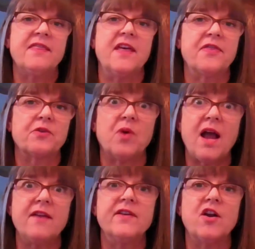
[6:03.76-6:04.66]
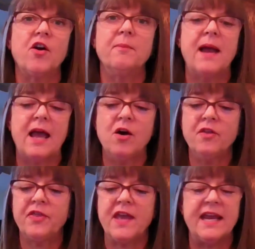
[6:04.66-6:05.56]
that thrive in our
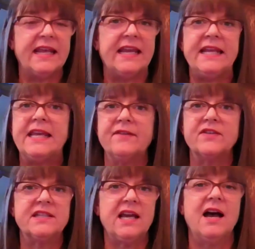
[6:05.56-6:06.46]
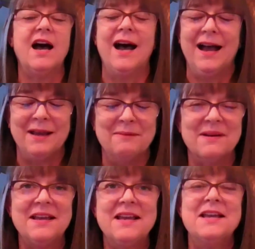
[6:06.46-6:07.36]
mouth at any given
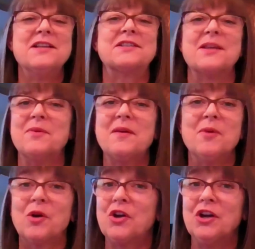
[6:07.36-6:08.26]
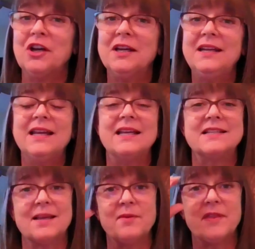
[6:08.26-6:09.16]
time. Some of them are good
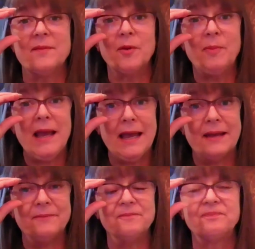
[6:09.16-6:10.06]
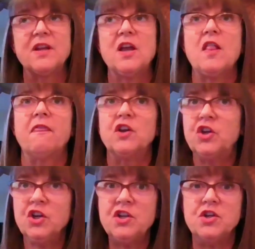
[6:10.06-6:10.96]
and some of them are bad. The
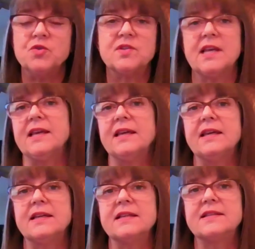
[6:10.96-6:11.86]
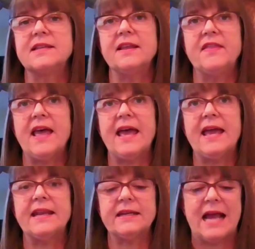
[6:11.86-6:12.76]
good news is
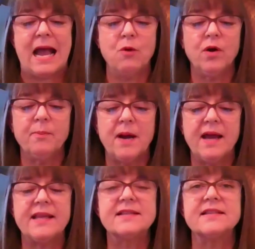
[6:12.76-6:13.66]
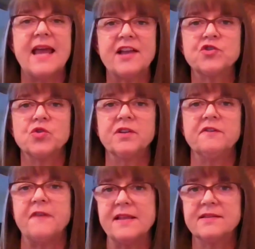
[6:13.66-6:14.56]
that our body's natural
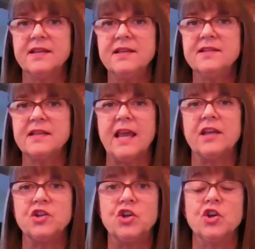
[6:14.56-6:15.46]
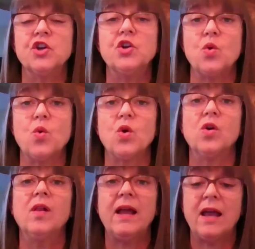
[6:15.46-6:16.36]
defenses and good
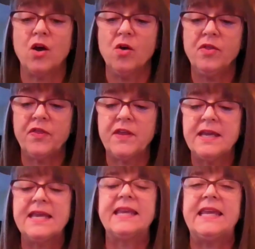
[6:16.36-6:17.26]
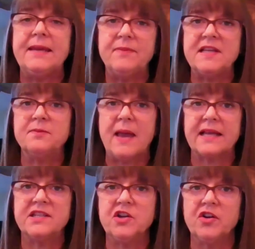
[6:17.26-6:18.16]
oral health keep these
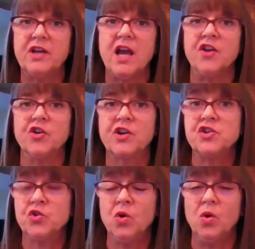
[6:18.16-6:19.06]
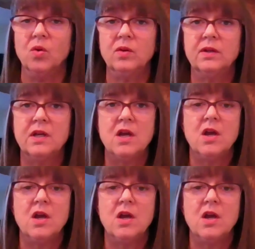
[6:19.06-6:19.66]
bacteria under control.